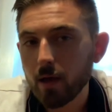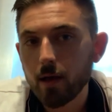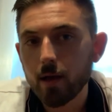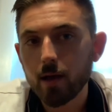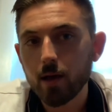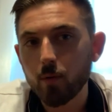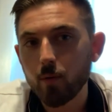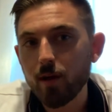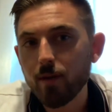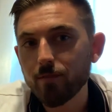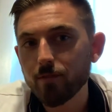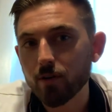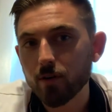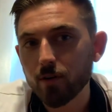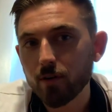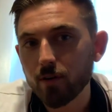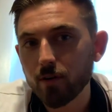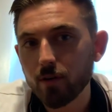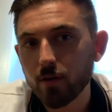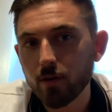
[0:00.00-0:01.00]

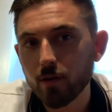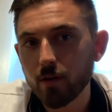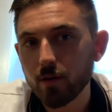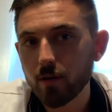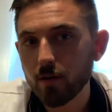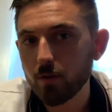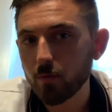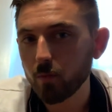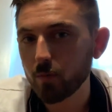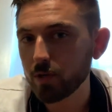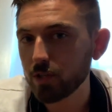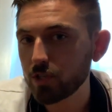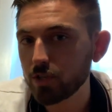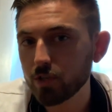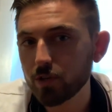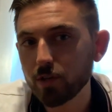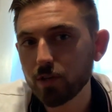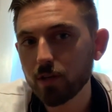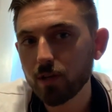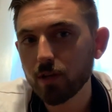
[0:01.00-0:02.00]
However, we
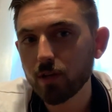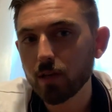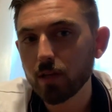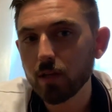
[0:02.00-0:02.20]
should